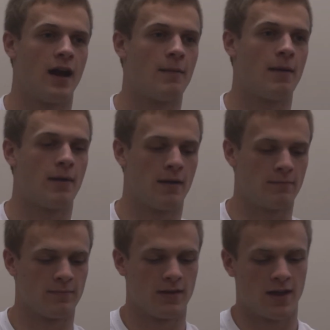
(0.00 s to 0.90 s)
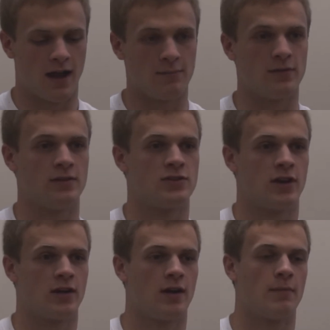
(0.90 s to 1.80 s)
I'm the
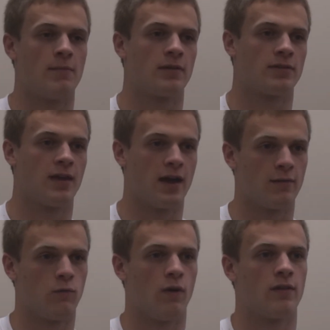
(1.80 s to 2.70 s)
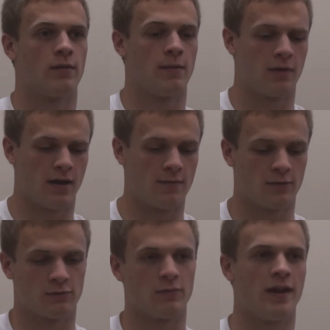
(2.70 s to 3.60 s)
chair. I'm like the head of one of the.
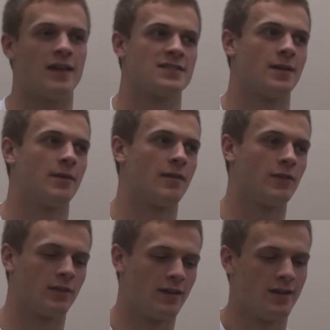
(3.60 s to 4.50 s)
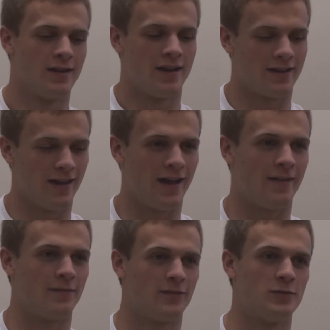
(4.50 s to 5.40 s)
In ASM we have the
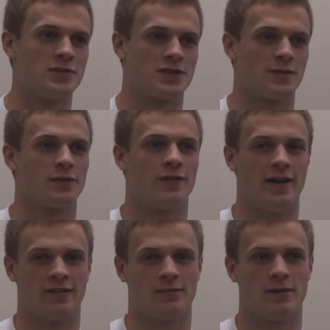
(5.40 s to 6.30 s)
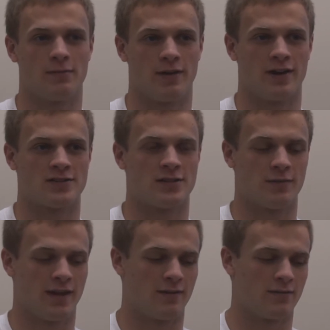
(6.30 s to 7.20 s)
Student Services Finance Committee branch. Then
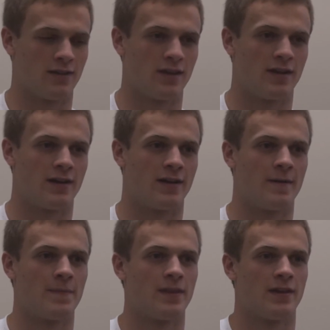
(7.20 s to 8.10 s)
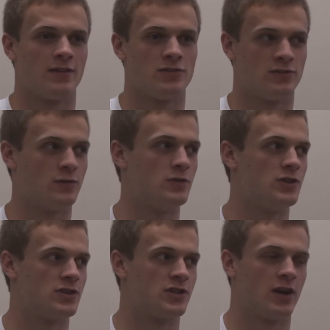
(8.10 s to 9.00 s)
we have the Student
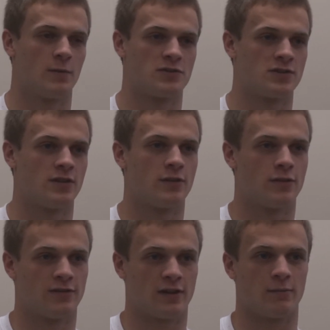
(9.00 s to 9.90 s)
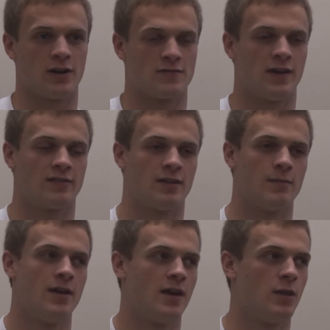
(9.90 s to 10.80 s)
Judiciary, which is the second branch of ASM,
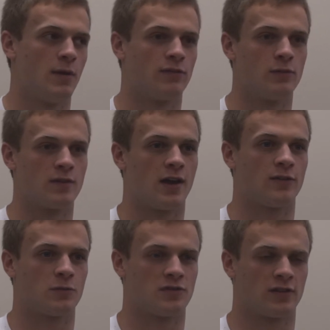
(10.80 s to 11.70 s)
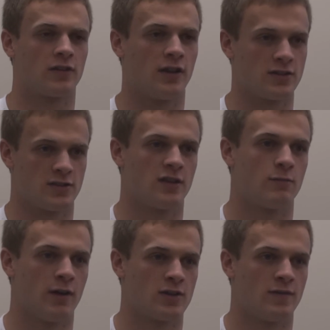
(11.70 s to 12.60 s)
and then we have Student Council, which is like the
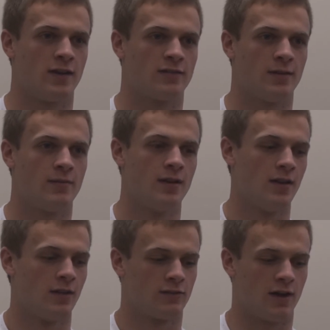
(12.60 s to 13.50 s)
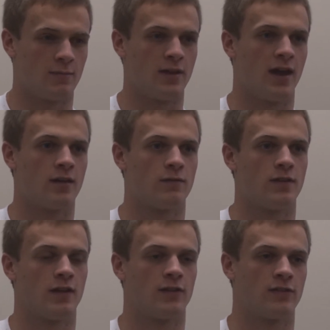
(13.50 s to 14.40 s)
legislative branch of ASM. So I'm the head of
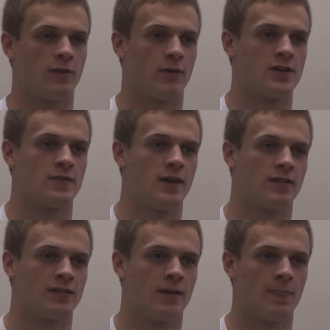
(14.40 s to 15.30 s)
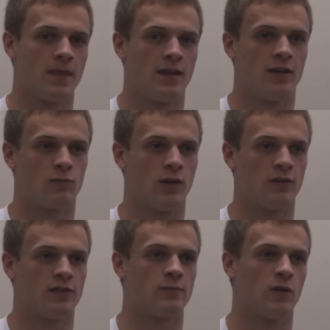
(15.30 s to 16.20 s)
the legislative branch of ASM, as
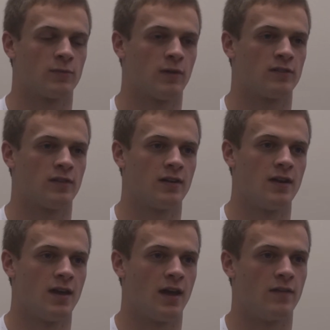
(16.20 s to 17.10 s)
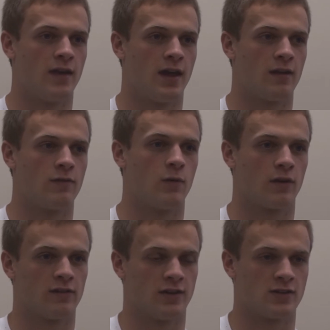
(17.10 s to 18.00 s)
well as the spokesperson and the head of the
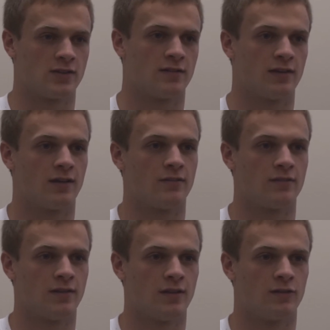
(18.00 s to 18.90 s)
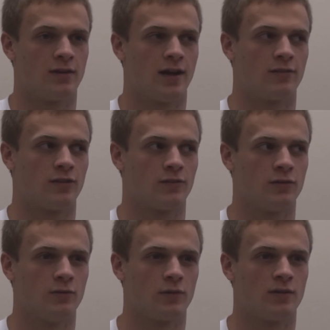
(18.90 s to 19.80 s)
organization itself. So I kind of serve
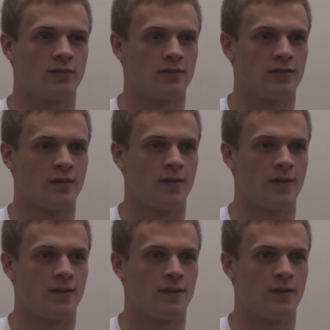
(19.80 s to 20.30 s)
two roles.